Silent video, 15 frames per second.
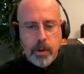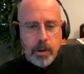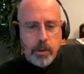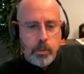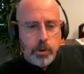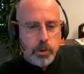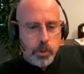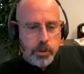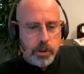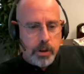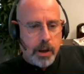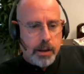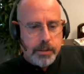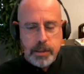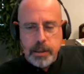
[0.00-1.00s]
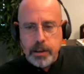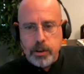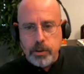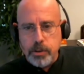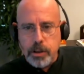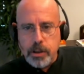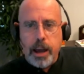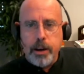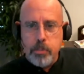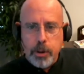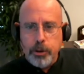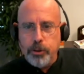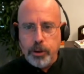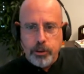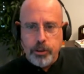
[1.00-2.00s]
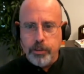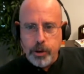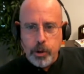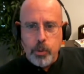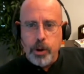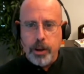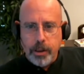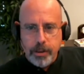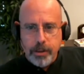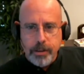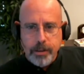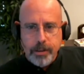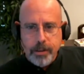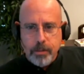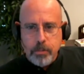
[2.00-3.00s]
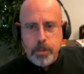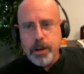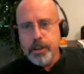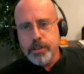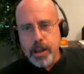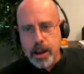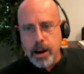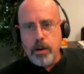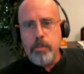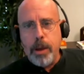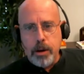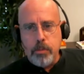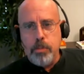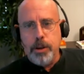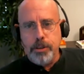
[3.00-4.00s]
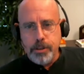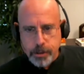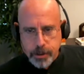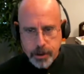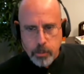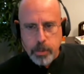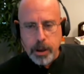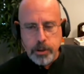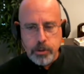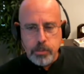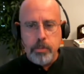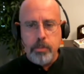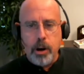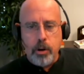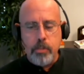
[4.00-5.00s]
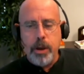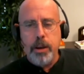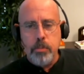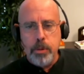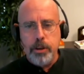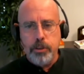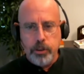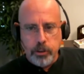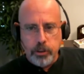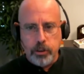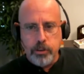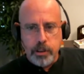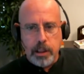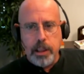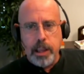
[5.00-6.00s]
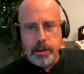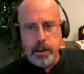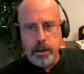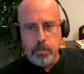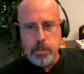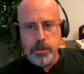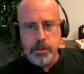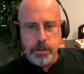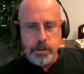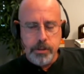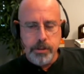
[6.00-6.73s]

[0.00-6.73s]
which was a nice little side business, if you will. But it's not our main business. Our main business is the lending business.